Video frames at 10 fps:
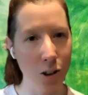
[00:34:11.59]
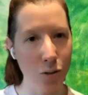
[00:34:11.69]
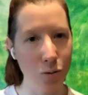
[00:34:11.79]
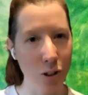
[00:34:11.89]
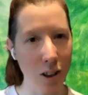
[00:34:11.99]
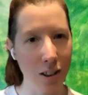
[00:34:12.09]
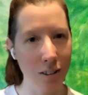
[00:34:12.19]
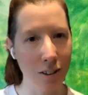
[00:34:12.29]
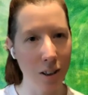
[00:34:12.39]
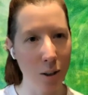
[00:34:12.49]
you've got
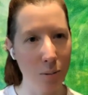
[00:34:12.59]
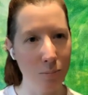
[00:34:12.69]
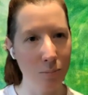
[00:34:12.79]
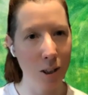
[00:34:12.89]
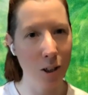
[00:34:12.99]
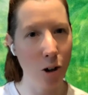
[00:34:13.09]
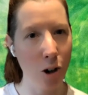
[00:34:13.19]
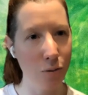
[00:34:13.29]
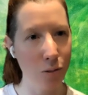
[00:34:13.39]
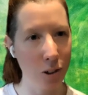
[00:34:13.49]
an
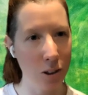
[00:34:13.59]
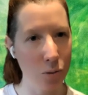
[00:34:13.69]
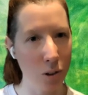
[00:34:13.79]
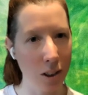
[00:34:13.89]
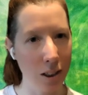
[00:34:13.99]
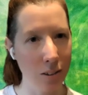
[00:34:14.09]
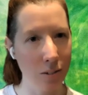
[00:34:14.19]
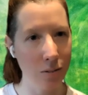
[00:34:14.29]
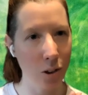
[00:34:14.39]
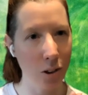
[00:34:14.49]
offer that's running
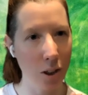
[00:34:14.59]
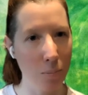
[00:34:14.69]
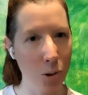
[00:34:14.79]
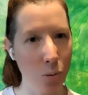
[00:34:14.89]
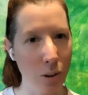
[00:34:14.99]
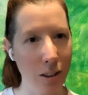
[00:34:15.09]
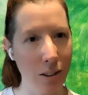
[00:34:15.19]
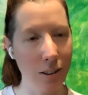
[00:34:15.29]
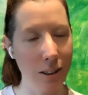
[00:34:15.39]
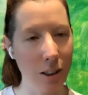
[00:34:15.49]
for another couple of
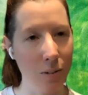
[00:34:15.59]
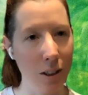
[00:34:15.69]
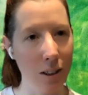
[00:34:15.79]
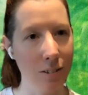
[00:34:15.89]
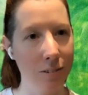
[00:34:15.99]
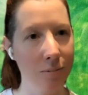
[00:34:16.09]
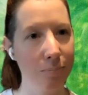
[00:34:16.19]
weeks. Is that right?